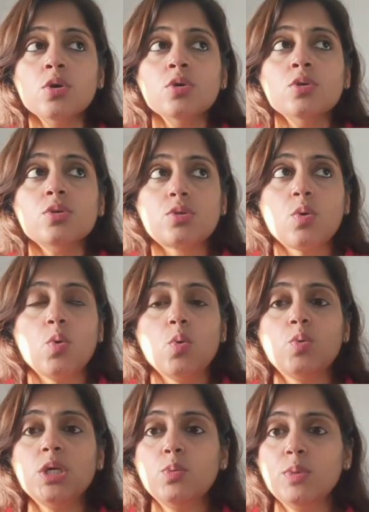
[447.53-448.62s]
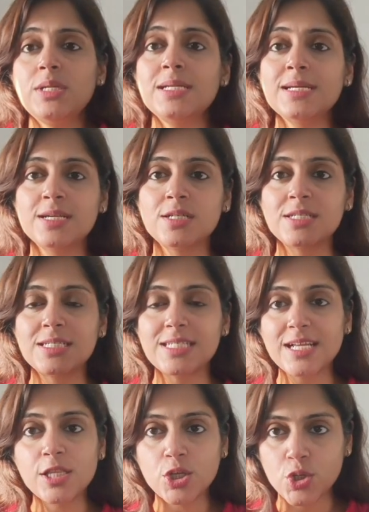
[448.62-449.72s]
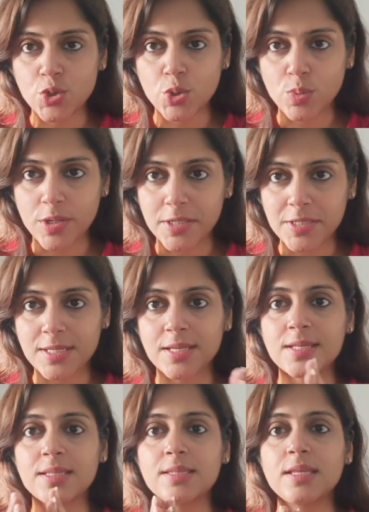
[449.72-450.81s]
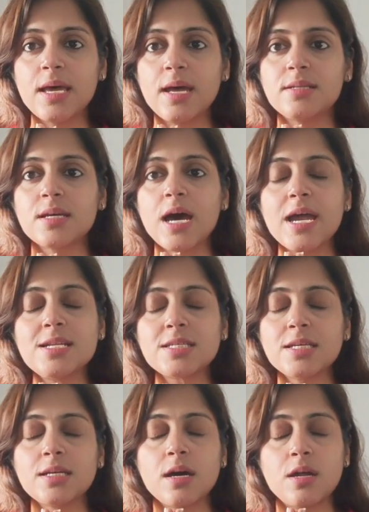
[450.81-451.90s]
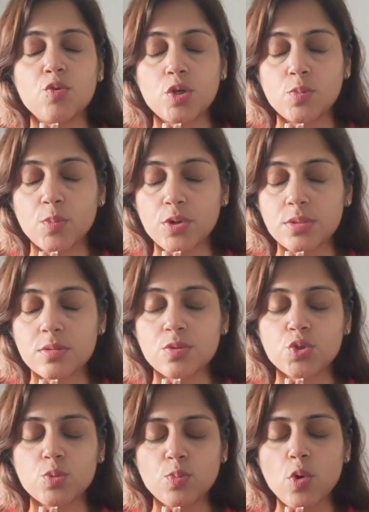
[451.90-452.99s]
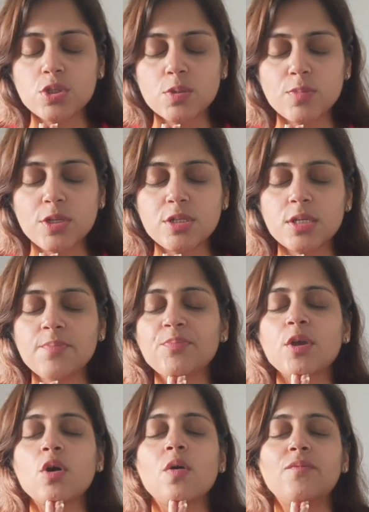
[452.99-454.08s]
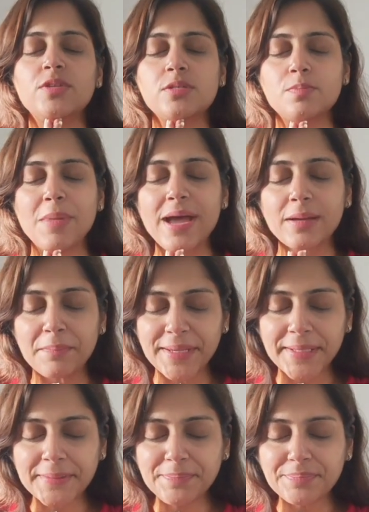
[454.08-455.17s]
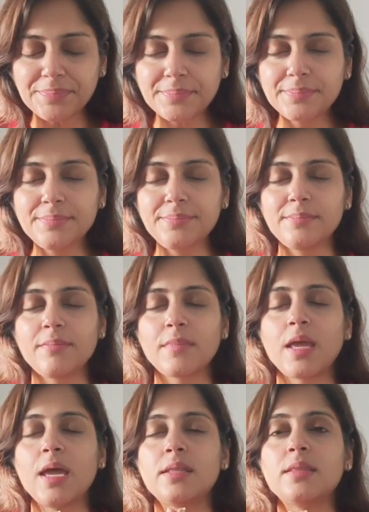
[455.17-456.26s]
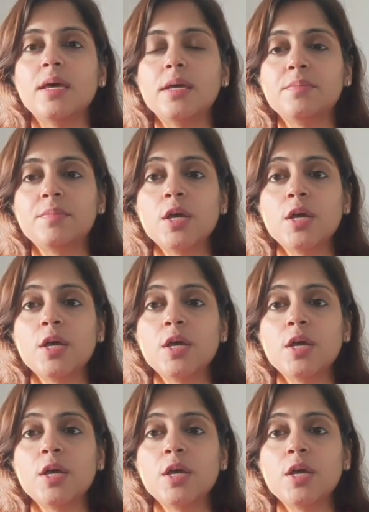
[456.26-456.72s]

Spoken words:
so we will tell the universe that I take 100% responsibility of this back pain. And then